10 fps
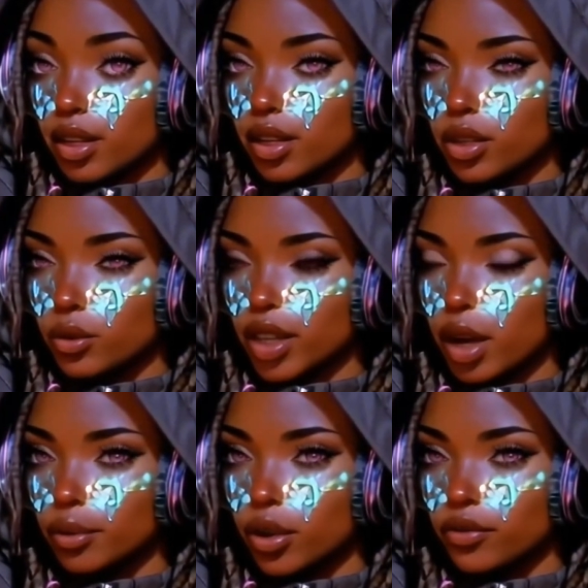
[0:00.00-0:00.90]
You can
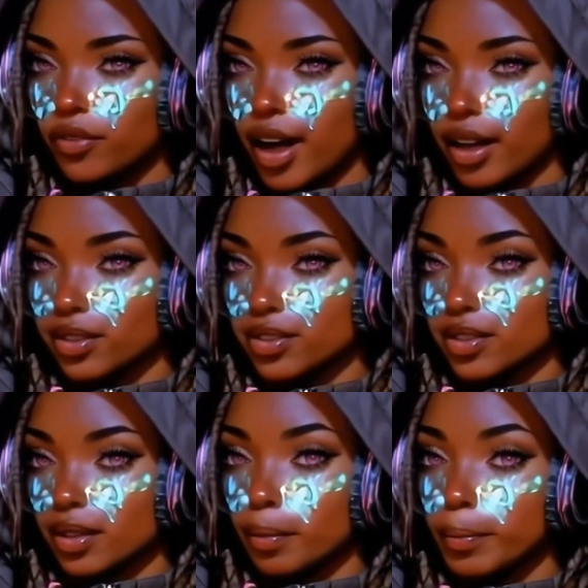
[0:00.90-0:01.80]
upload files,
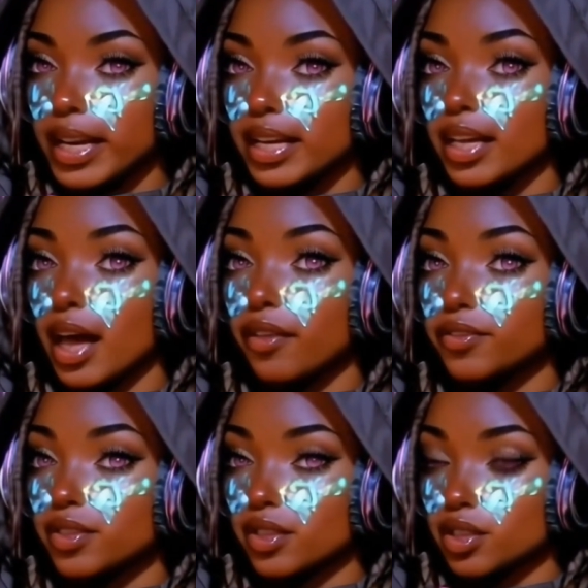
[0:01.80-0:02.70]

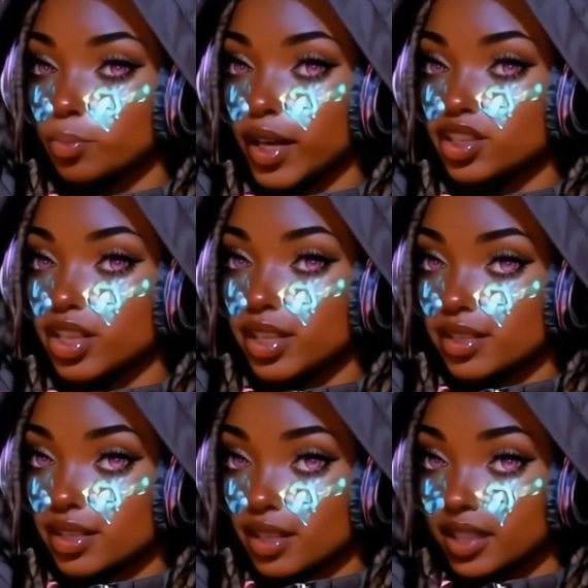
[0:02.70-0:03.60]
PDFs,
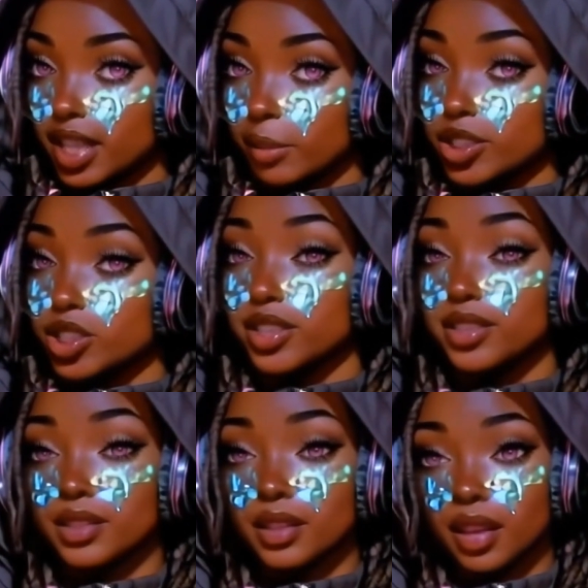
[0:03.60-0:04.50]
spreadsheets,
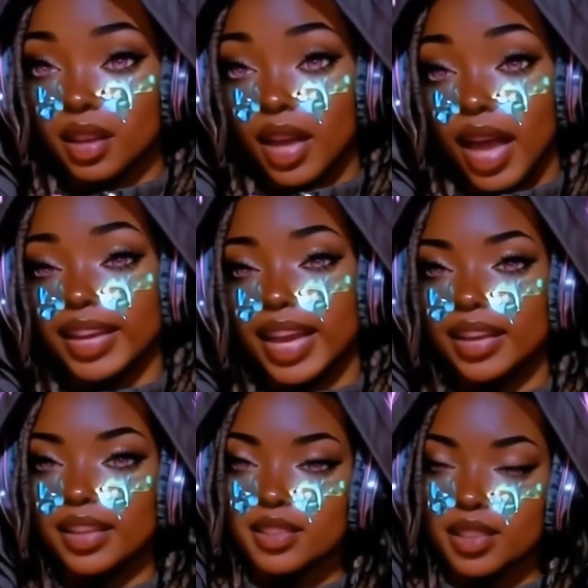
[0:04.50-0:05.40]
images, and get
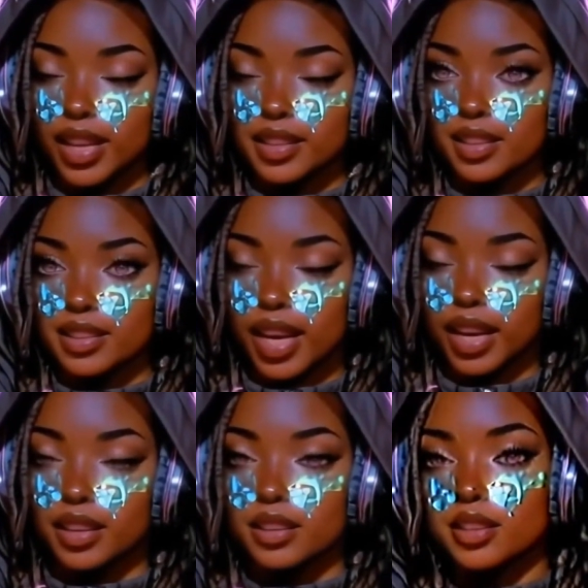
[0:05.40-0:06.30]
insights in
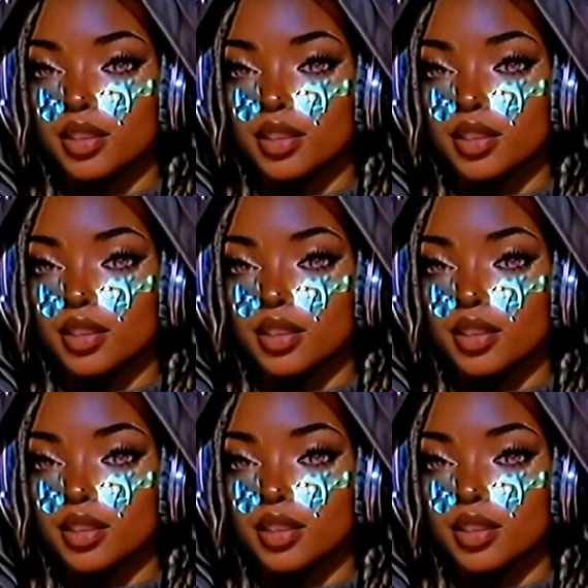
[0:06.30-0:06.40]
seconds.